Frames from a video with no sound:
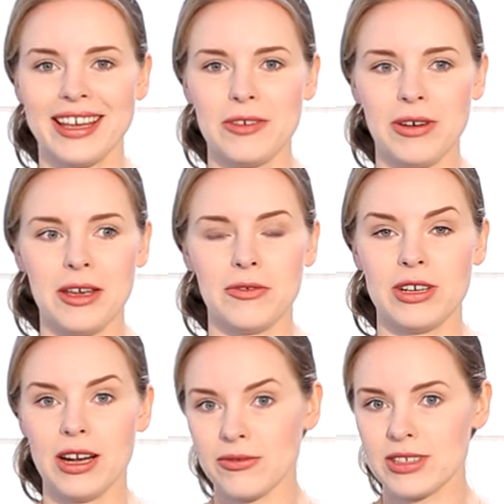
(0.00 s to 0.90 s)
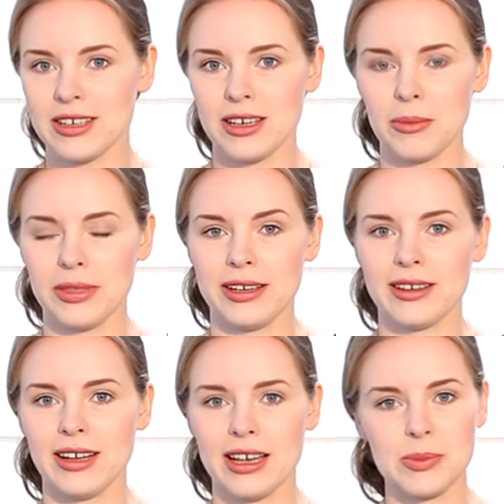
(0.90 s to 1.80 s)
If I have enough time,
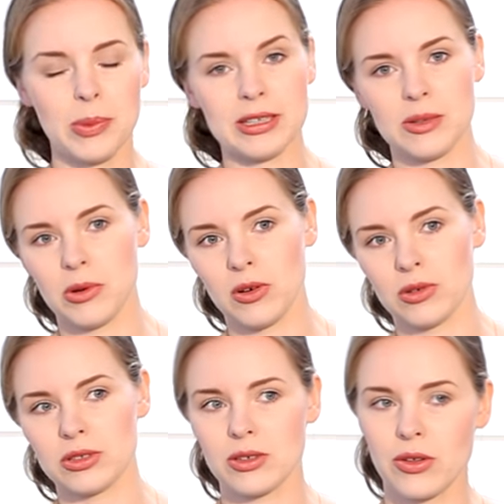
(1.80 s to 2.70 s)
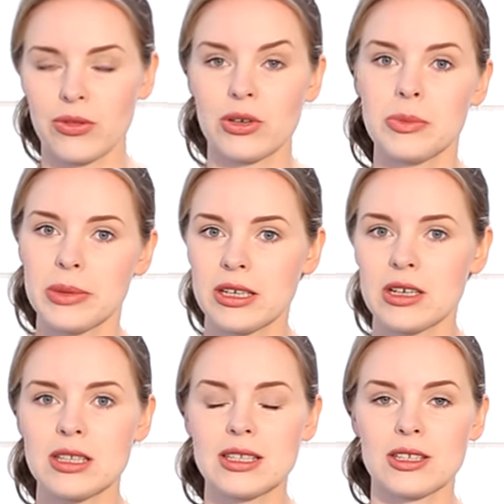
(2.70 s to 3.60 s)
then I spend about thirty
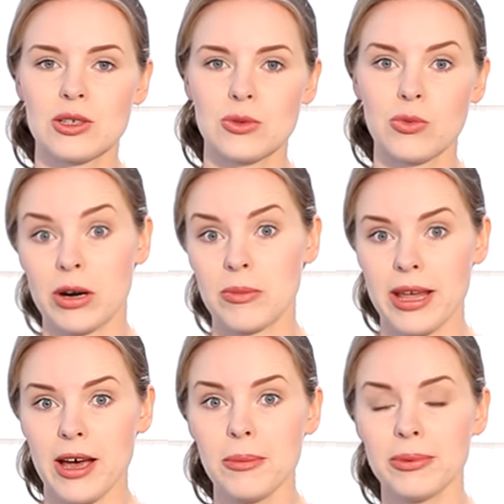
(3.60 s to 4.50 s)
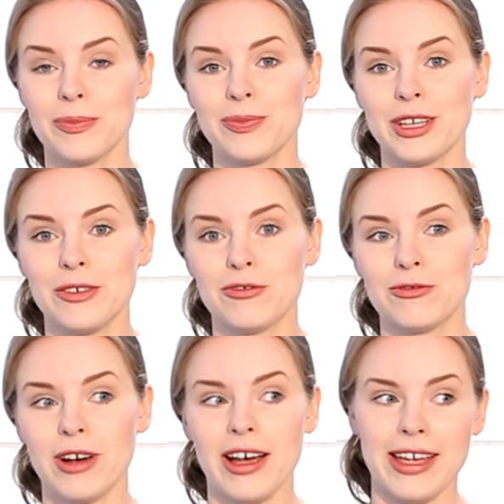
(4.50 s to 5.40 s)
minutes to warm me up.
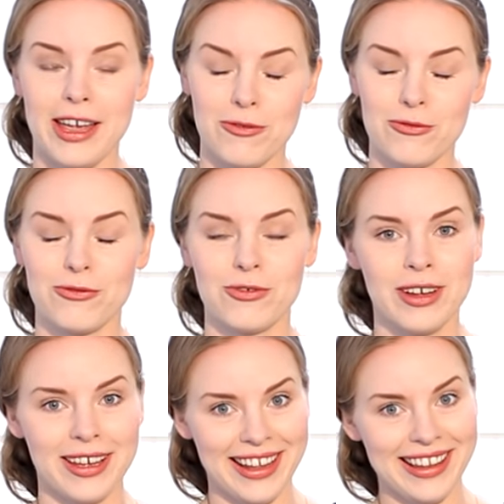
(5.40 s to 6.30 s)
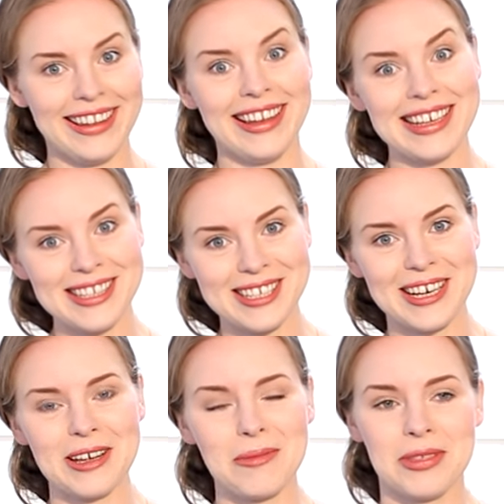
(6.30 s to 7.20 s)
If I have less
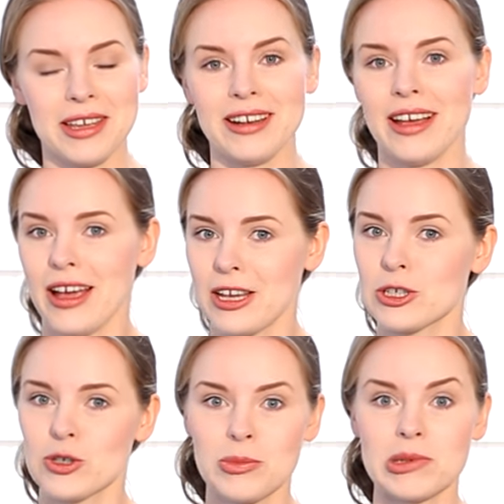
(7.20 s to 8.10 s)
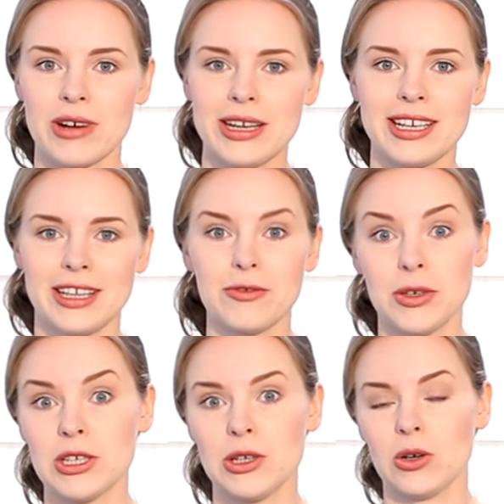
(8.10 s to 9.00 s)
time, then I should be ready in
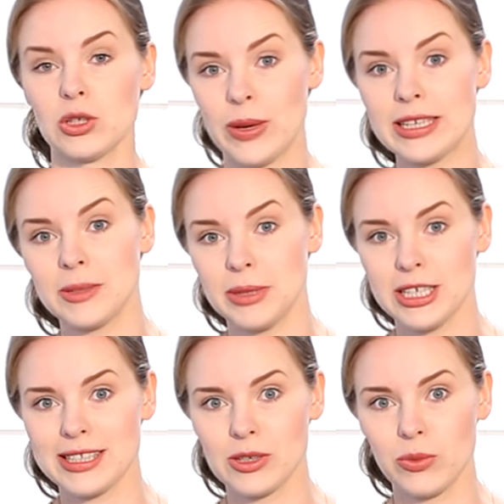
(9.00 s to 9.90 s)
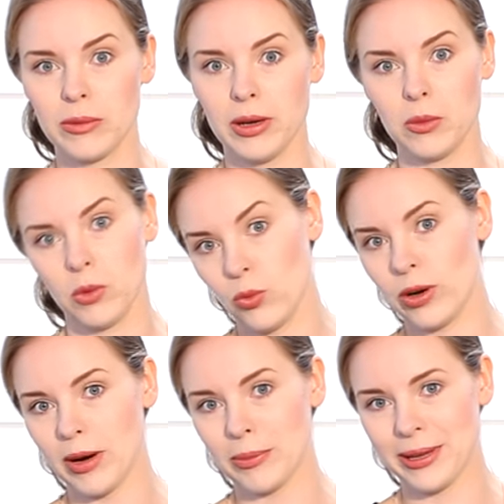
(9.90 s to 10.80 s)
fifteen or twenty minutes with my
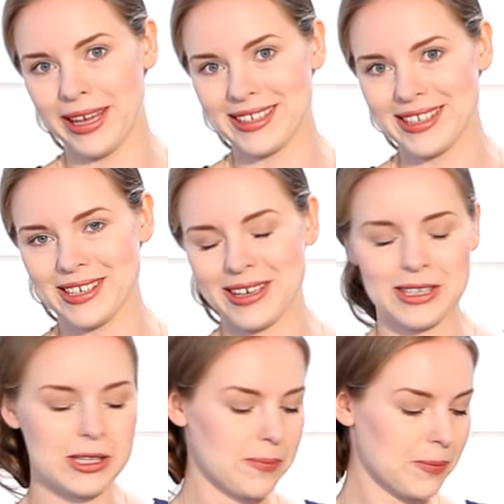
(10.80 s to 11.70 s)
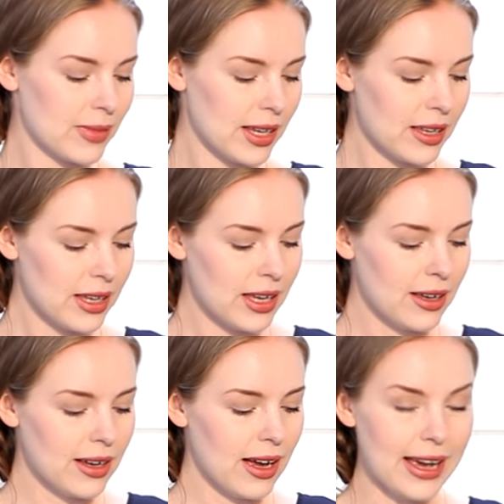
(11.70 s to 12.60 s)
warm-up exercises.
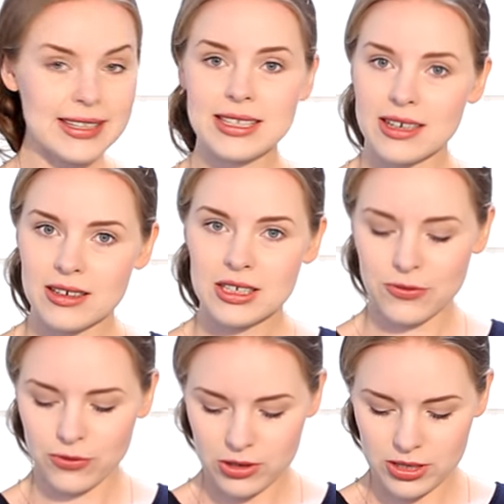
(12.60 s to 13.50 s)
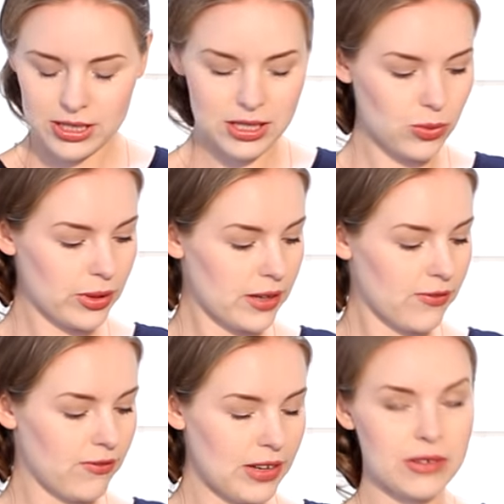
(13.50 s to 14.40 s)
I start first with a
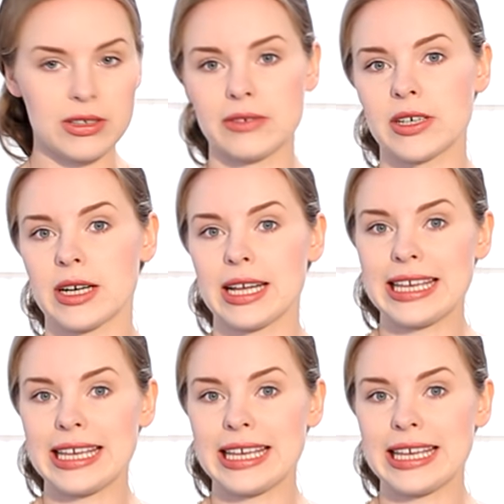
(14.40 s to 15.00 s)
very, very, very